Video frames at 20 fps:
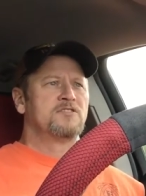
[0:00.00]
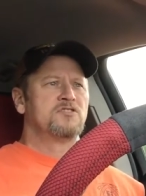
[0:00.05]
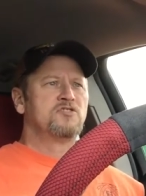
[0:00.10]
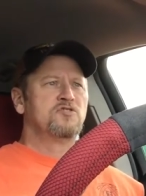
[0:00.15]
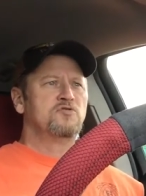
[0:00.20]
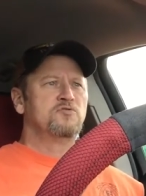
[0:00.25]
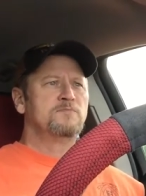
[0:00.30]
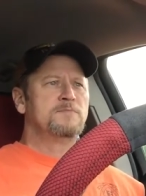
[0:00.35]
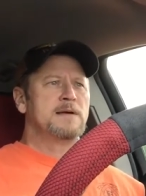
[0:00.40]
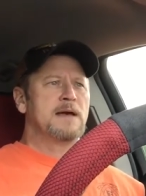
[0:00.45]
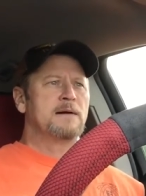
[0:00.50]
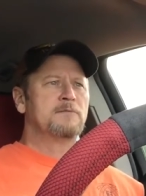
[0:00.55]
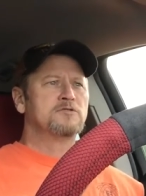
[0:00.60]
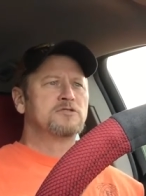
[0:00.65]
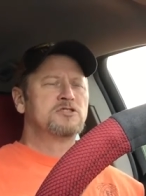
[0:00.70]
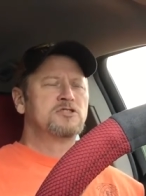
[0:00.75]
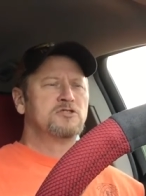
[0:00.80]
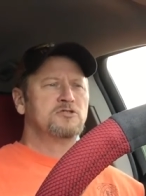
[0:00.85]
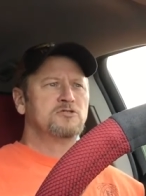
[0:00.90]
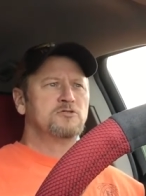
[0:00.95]
to be able
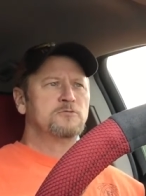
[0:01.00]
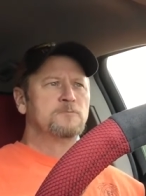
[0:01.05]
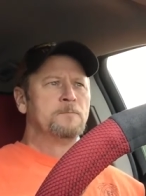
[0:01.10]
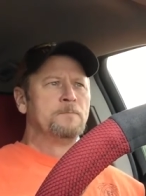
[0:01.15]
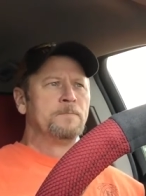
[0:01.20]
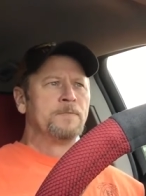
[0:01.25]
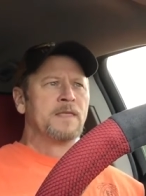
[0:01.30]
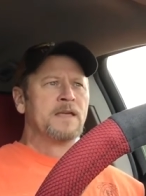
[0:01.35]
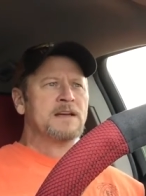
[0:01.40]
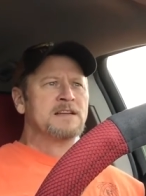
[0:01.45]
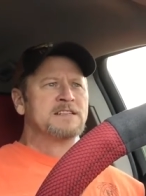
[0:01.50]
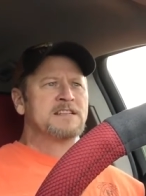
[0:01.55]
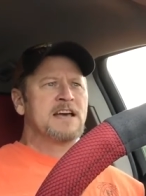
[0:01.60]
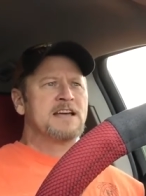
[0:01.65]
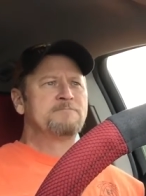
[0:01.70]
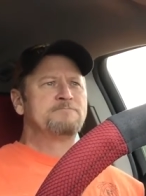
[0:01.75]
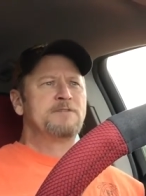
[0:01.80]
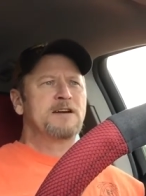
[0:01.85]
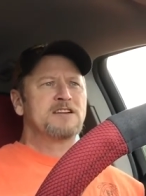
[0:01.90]
to take